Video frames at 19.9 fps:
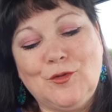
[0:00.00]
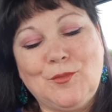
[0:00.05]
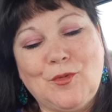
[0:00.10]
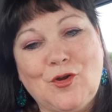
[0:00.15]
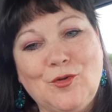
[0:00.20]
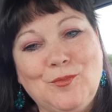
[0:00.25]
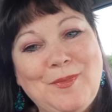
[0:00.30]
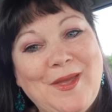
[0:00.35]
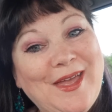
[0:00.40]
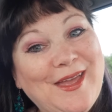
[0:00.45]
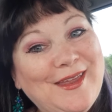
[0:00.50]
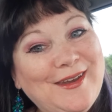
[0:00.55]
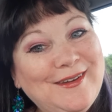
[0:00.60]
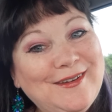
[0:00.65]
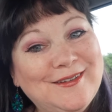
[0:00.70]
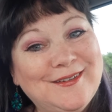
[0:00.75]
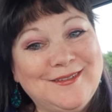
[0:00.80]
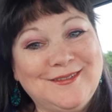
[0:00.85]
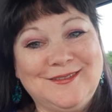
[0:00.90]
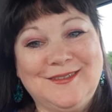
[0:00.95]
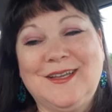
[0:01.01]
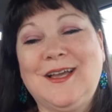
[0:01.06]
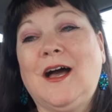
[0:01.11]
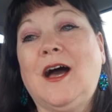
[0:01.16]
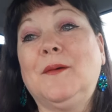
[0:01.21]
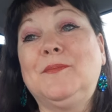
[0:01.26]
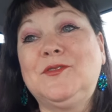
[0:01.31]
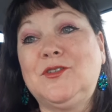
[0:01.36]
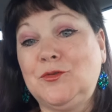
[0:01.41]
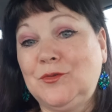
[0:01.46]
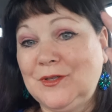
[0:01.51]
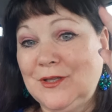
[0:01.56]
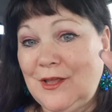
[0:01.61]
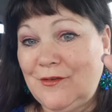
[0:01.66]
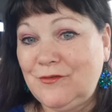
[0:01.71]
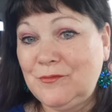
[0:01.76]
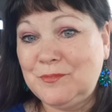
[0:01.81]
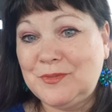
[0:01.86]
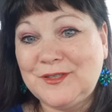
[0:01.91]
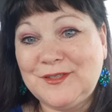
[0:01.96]
Mermen, up to
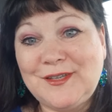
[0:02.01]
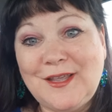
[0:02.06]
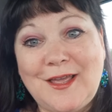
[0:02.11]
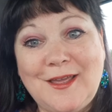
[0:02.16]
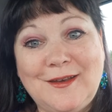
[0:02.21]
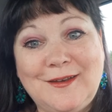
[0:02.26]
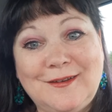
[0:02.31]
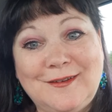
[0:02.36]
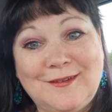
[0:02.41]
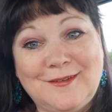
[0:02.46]
11%.